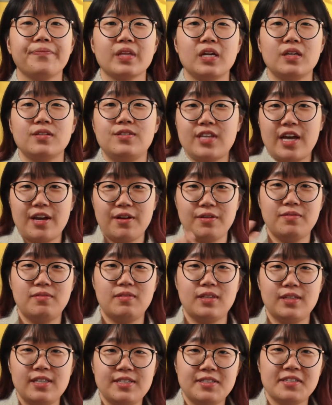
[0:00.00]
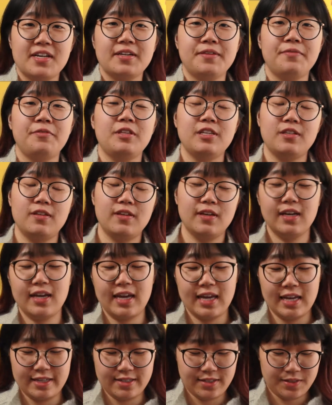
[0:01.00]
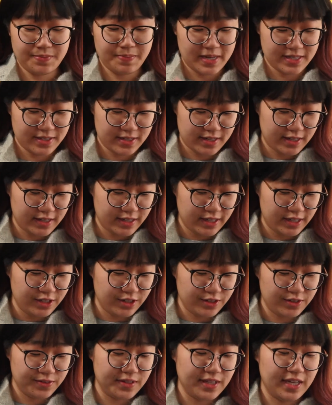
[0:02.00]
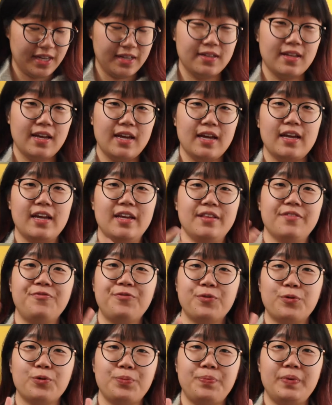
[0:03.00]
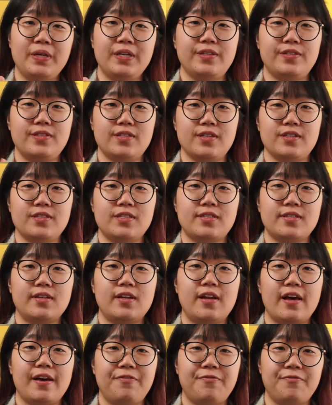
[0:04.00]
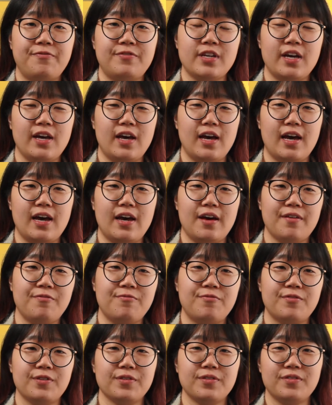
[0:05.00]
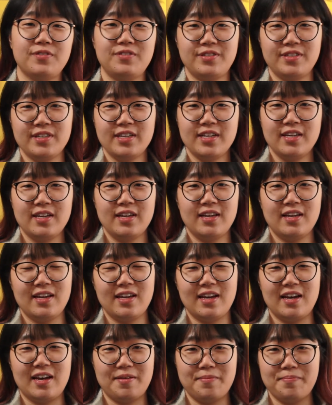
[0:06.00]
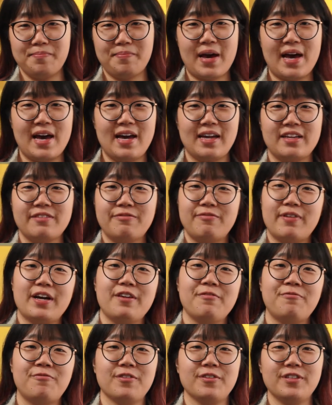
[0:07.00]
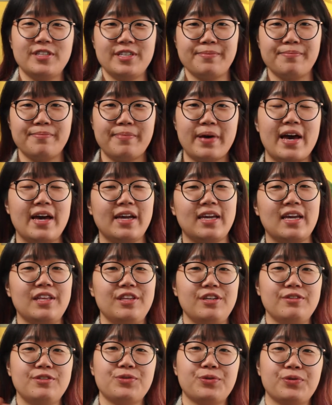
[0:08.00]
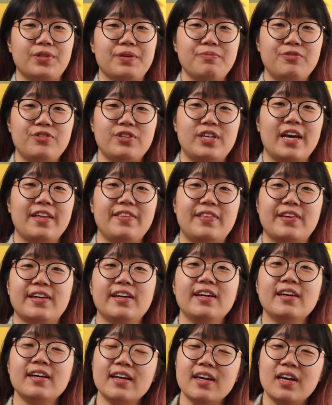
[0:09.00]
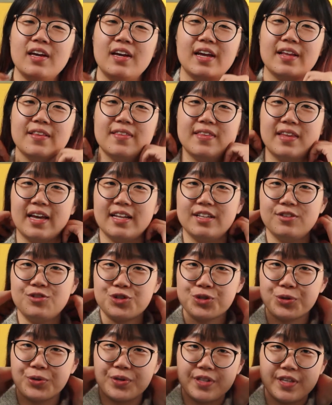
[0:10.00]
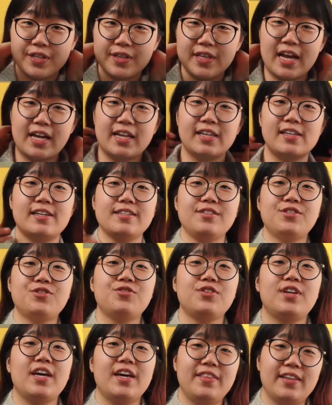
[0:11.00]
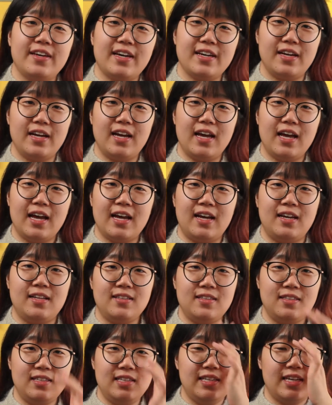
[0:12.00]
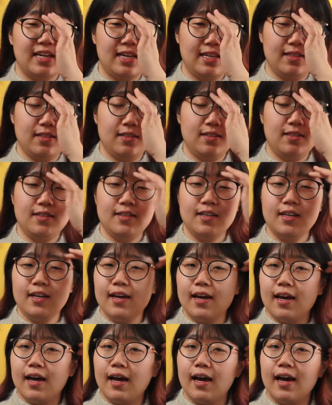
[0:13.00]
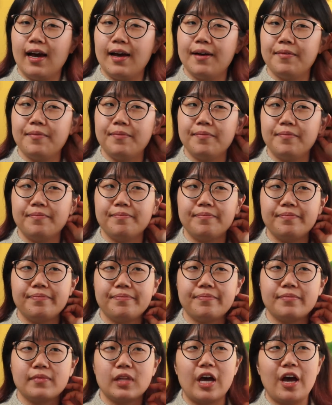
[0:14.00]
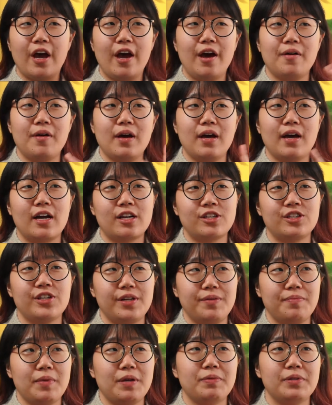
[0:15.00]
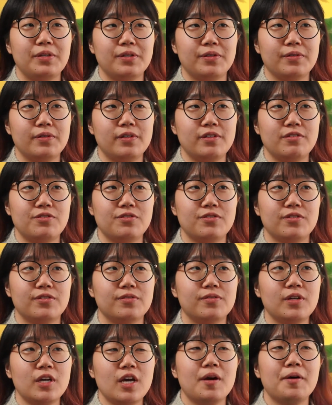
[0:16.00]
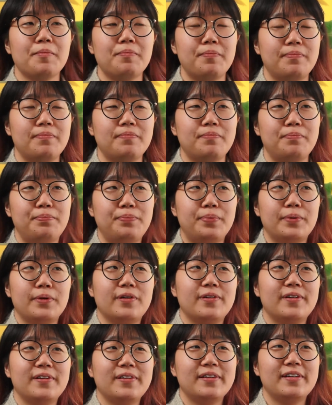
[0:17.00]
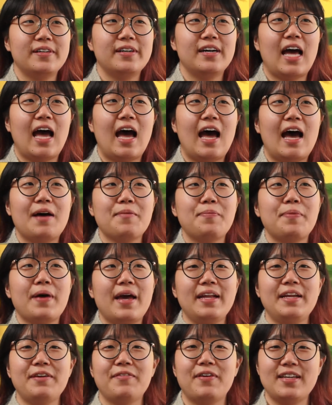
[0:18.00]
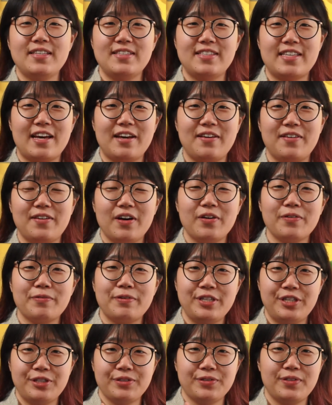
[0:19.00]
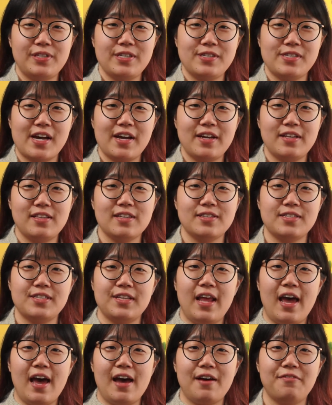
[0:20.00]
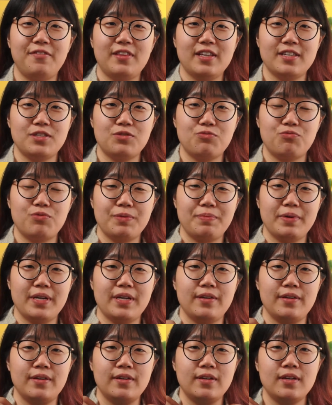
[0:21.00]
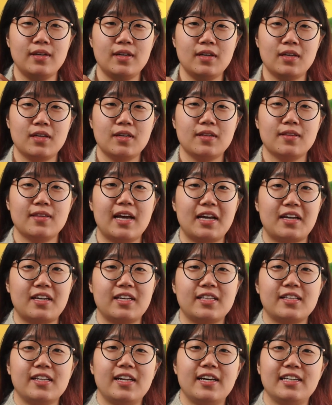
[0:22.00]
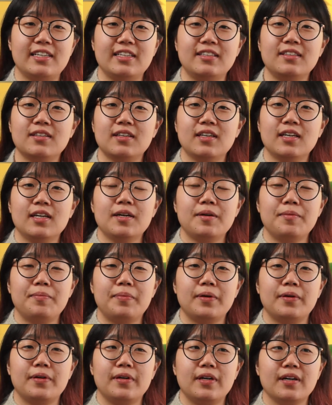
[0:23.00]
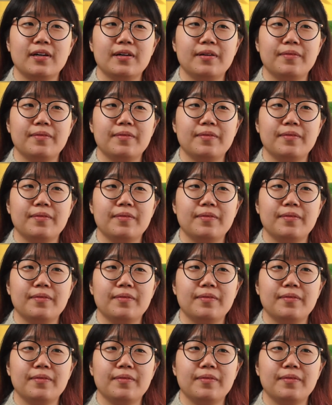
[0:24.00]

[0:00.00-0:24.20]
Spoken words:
So the design is basically you need in 4 pieces, left, front, back, right, front and back, and you sew them together and then join the necklines together at the end. Actually, maybe not, it's not, but anyway, so original design doesn't have this ribbing neckline, but